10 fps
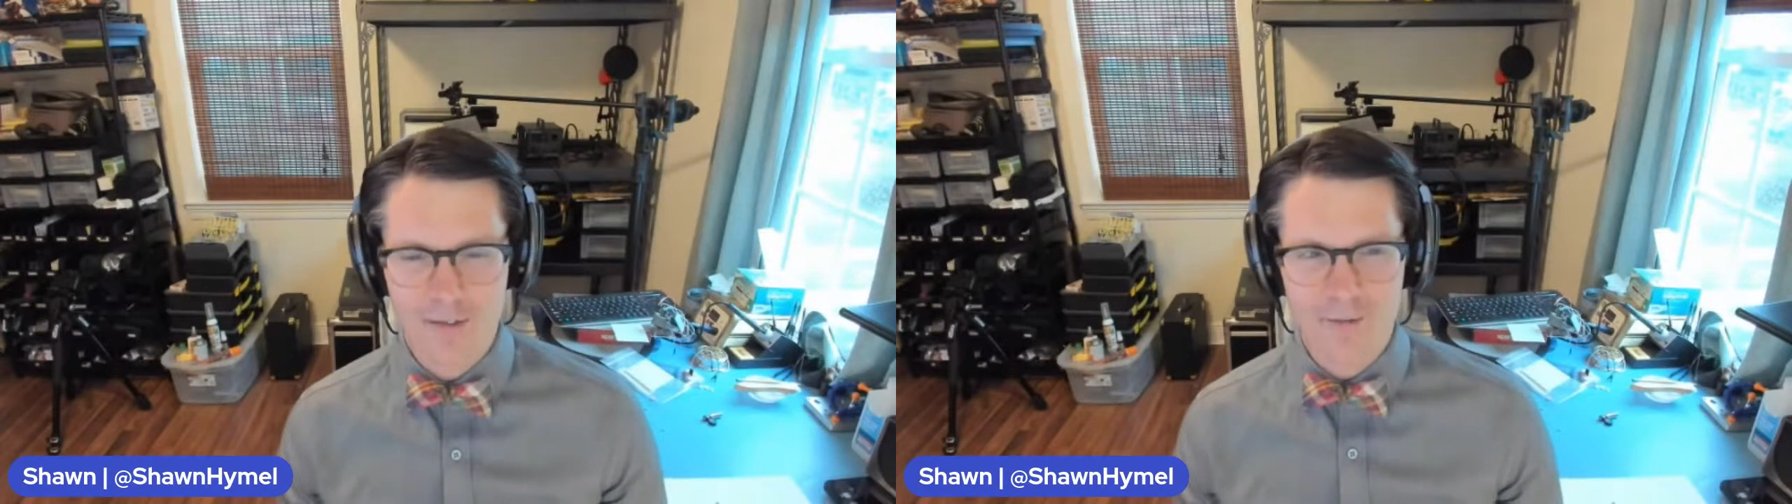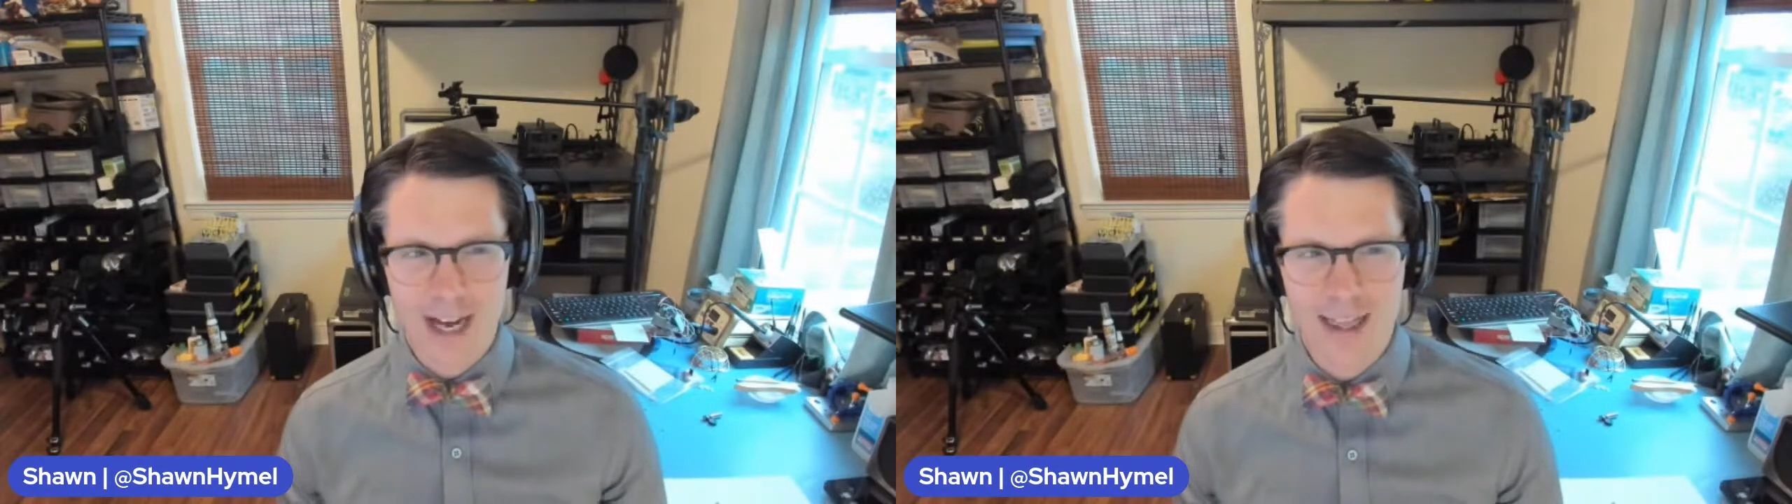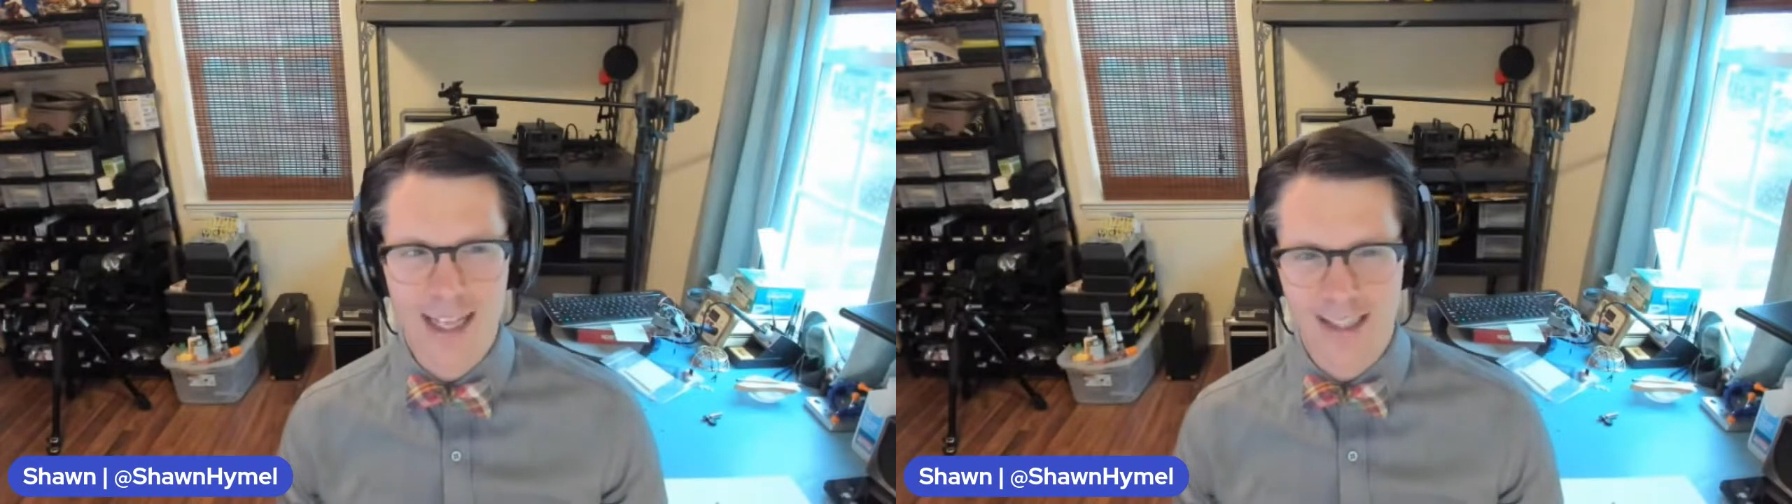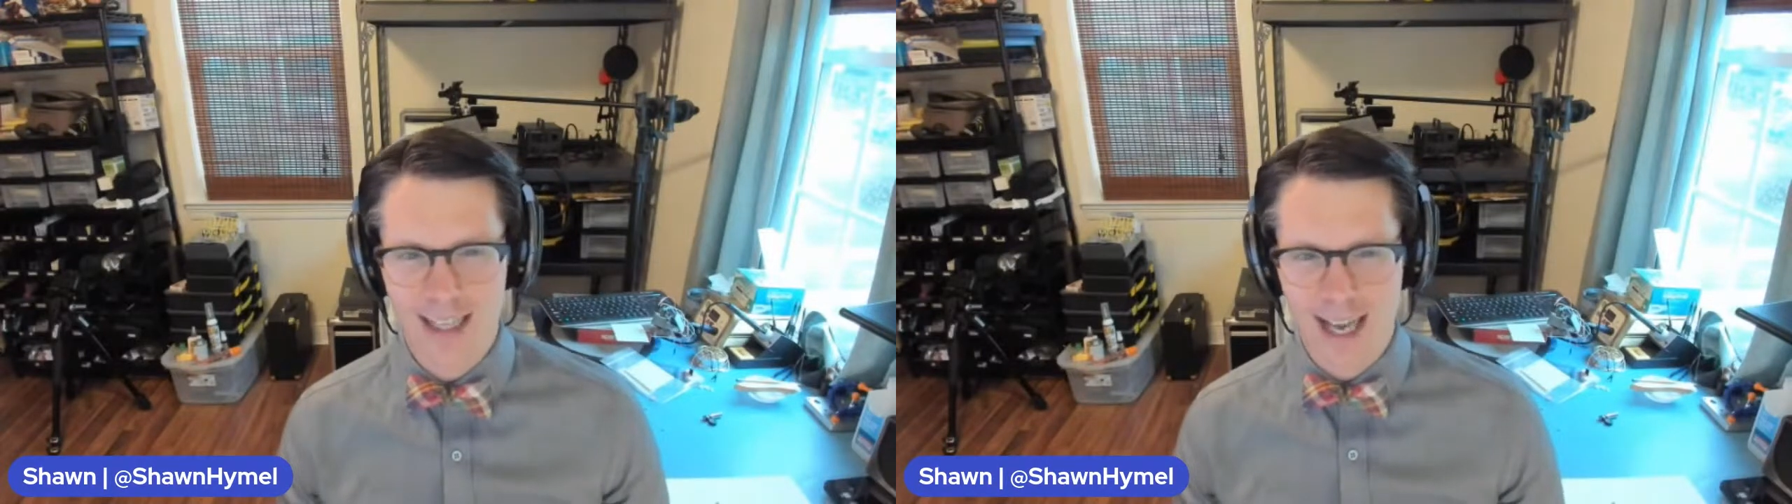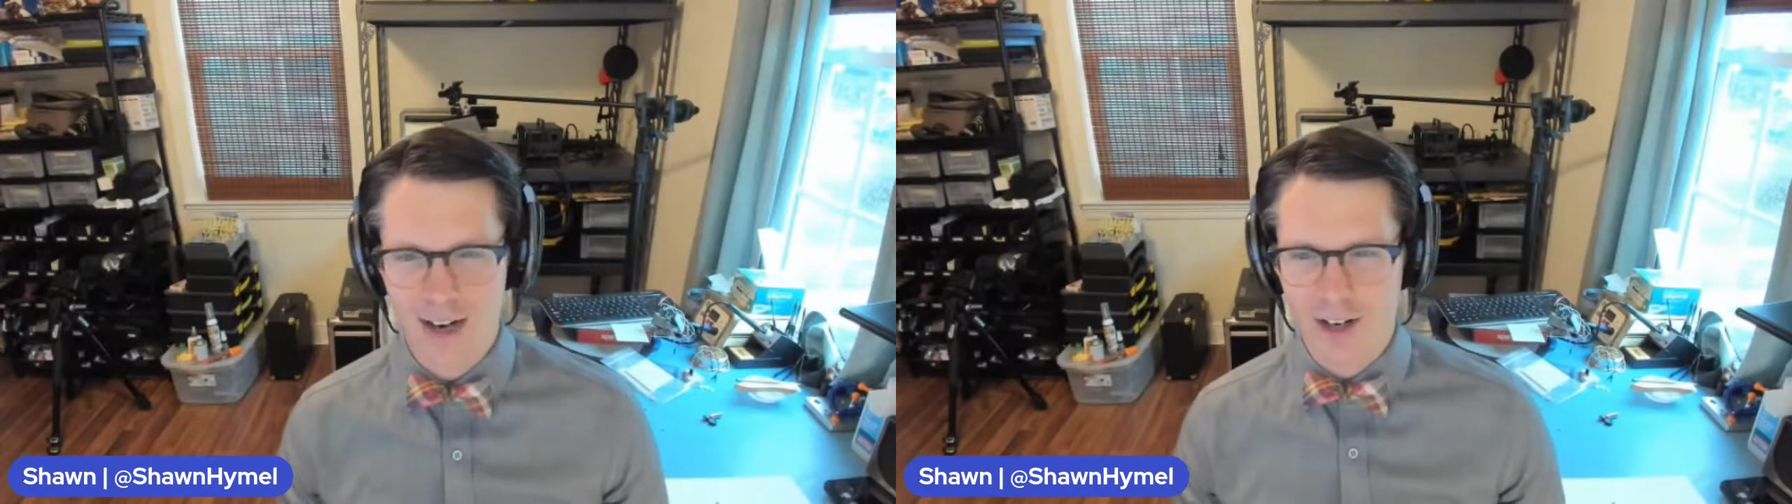find that's
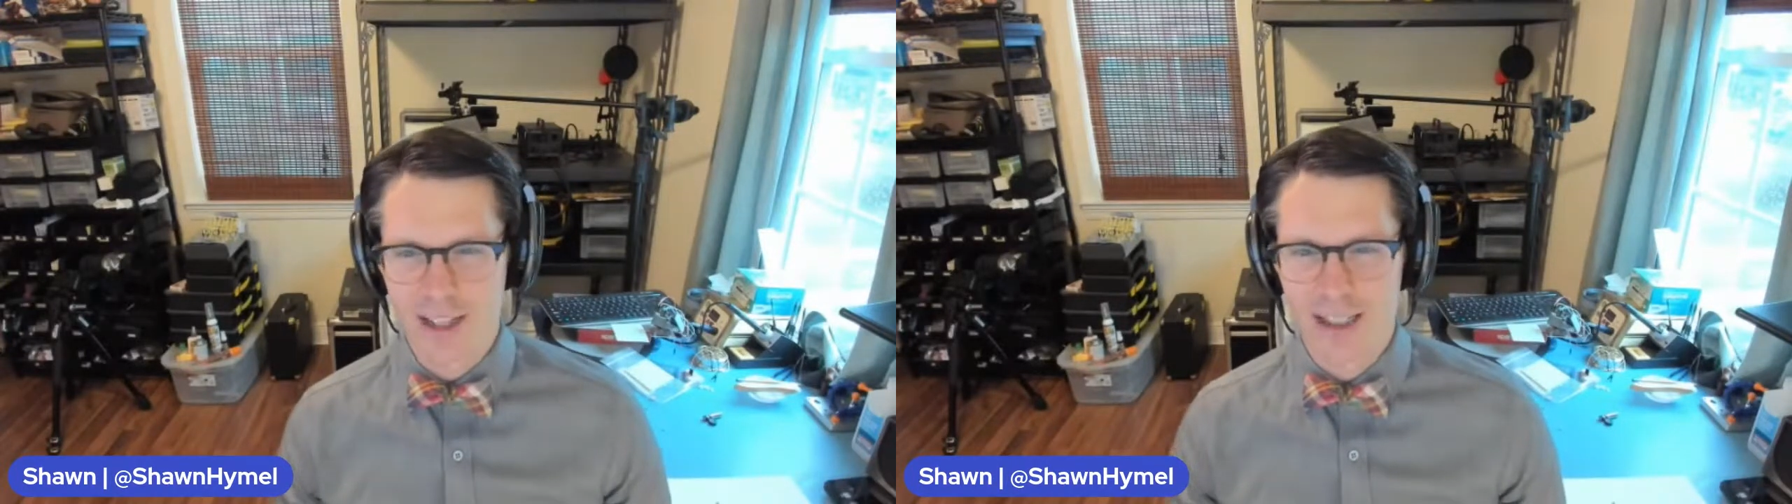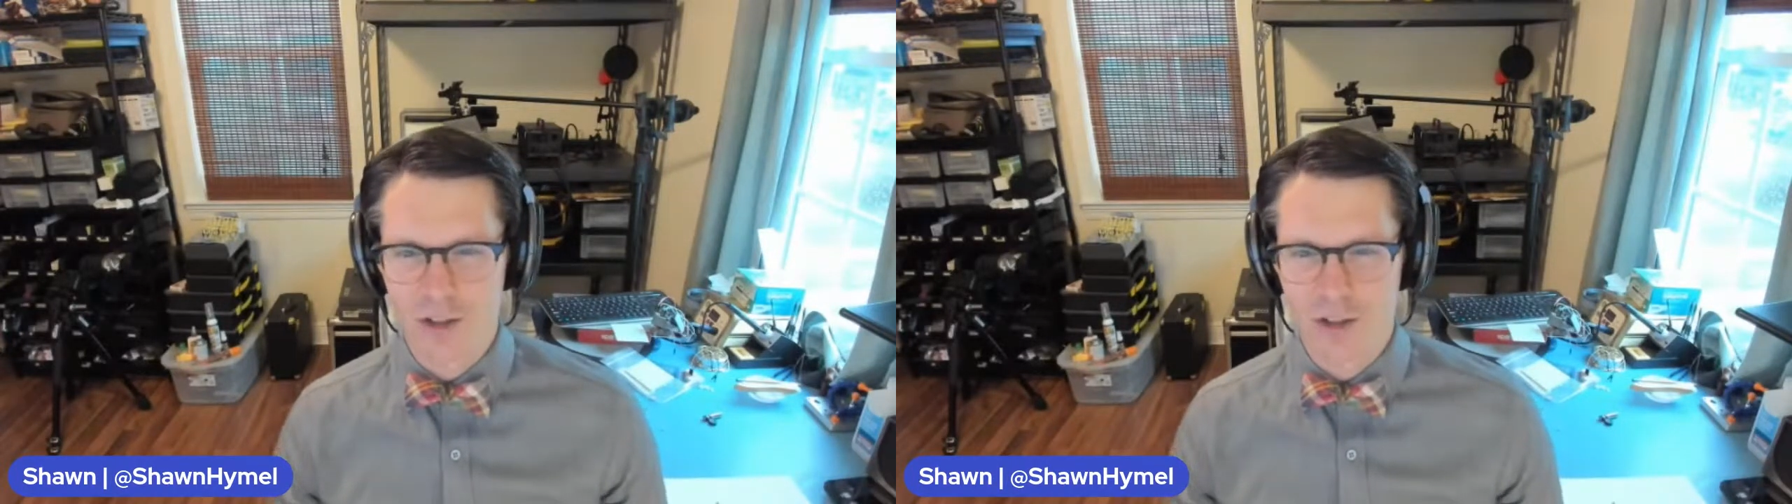the area that